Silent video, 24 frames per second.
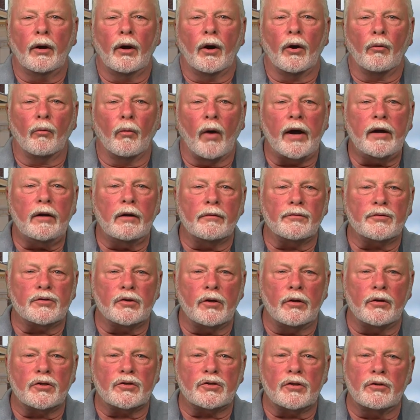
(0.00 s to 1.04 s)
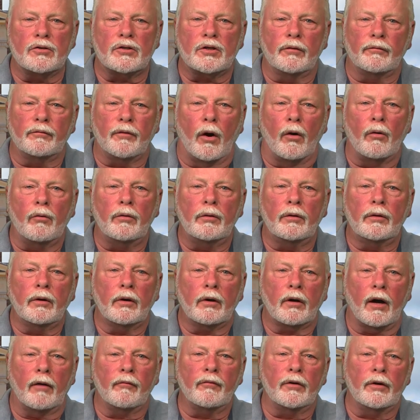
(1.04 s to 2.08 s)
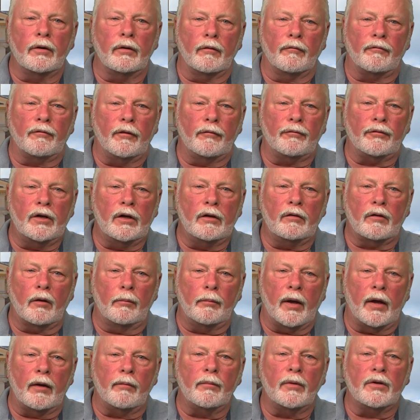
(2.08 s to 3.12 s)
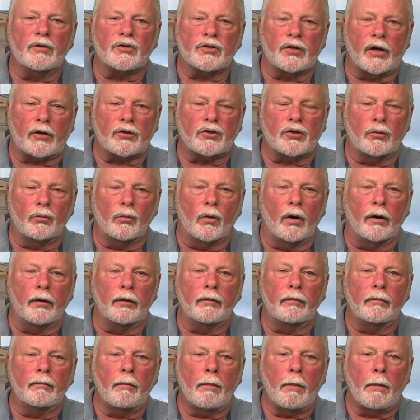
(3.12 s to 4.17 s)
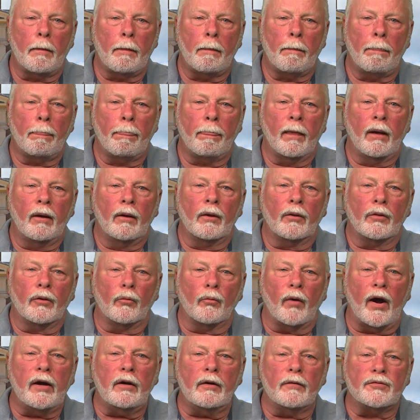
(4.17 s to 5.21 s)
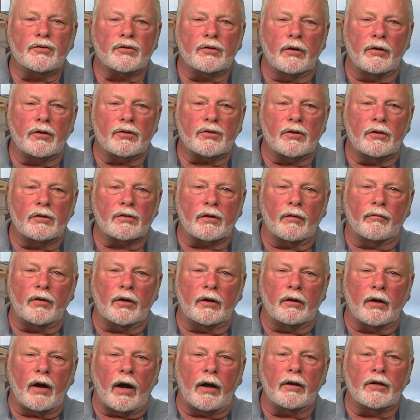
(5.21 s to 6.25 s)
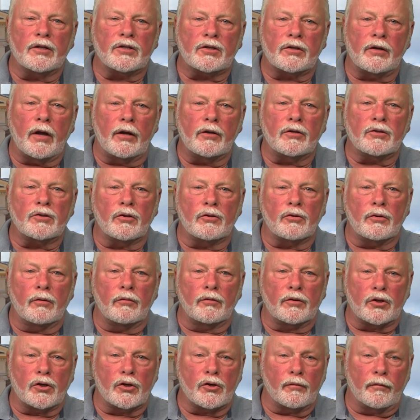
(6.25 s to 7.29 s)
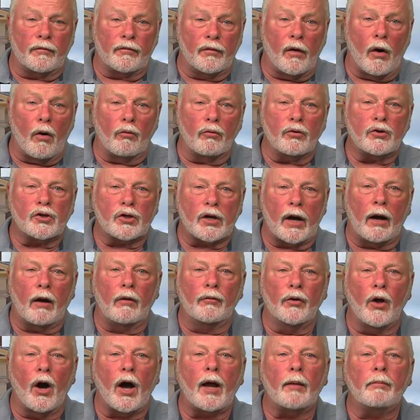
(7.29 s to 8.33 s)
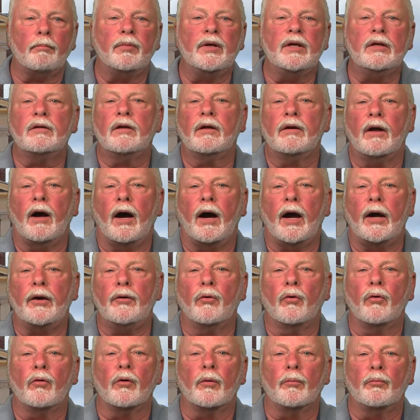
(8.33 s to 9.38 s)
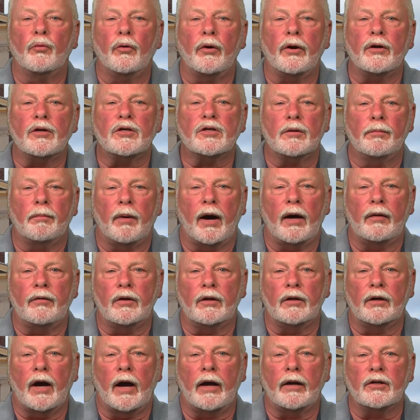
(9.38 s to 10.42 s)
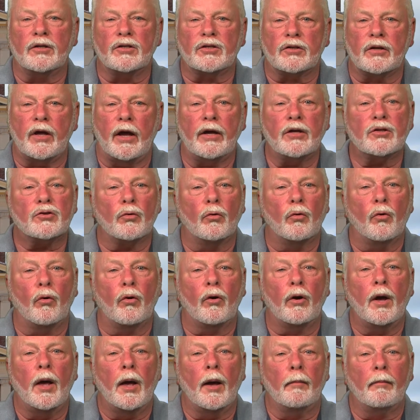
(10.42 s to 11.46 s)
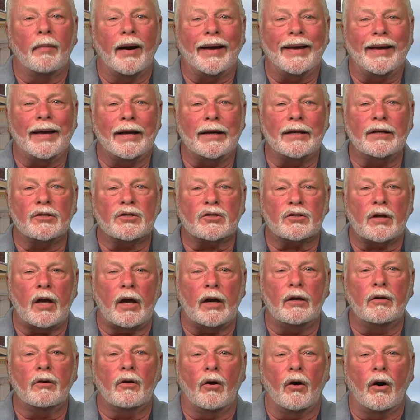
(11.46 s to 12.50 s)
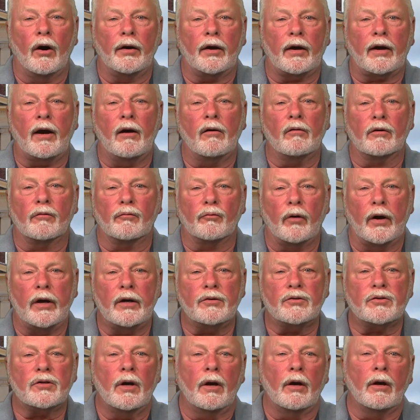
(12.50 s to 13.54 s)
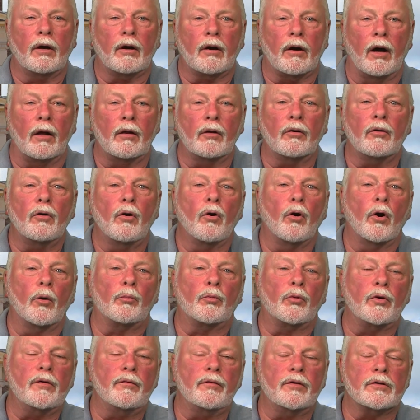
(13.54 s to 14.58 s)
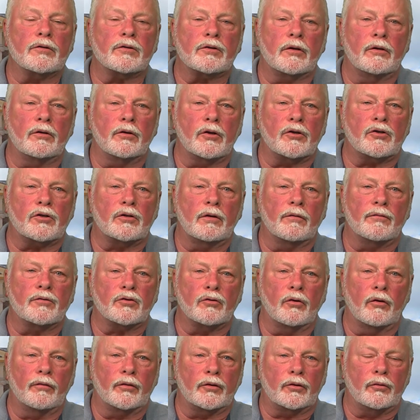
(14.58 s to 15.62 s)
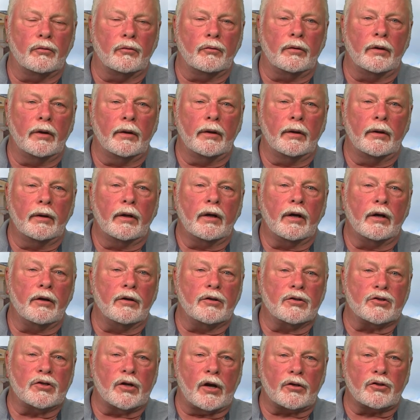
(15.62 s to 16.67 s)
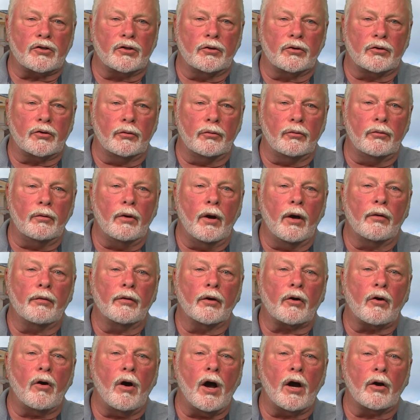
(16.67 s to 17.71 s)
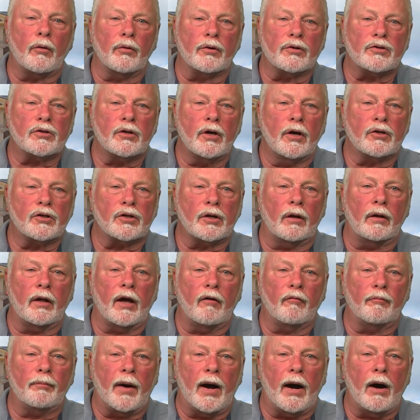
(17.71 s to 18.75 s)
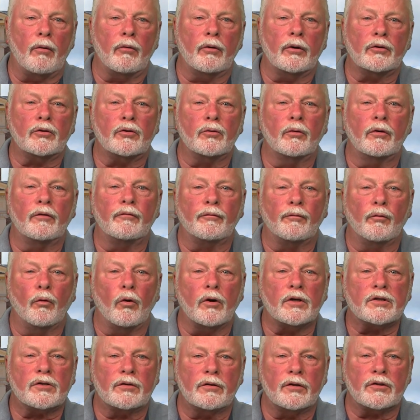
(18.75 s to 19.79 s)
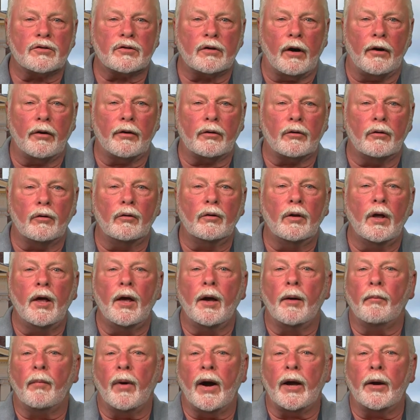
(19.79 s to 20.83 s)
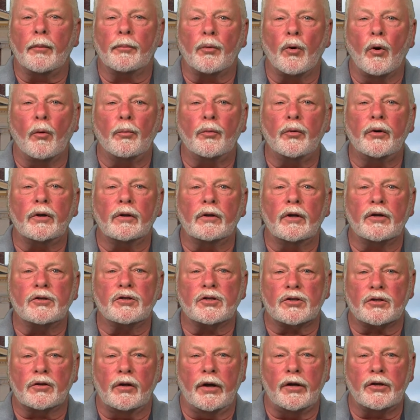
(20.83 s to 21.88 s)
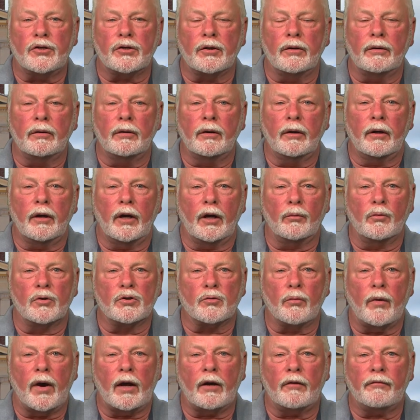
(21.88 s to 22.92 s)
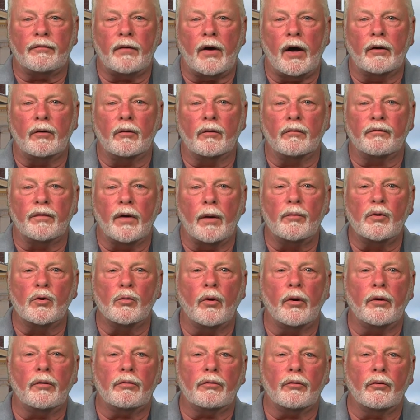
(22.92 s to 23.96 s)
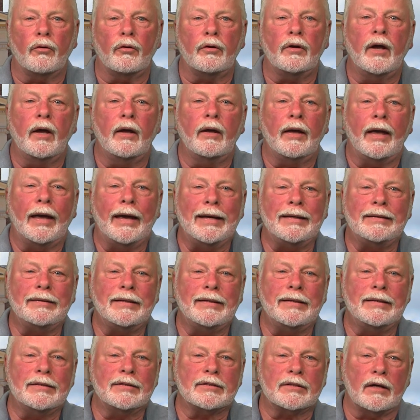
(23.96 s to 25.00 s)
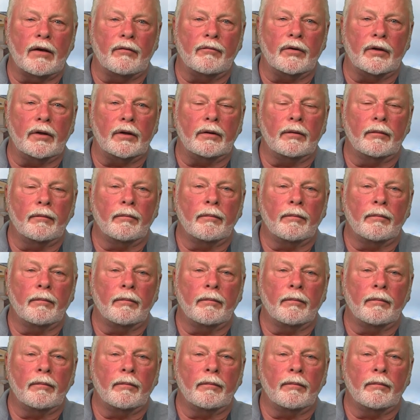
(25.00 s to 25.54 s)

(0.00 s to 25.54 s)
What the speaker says: Right of citizens to vote, covered in the 15th Amendment, Section 1. The right of citizens of the United States to vote shall not be denied or abridged by the United States or by any state on account of race, color, or previous condition of servitude. And in Section 2, the Congress shall have power to enforce this article by appropriate legislation. and was ratified on February 3, 1870.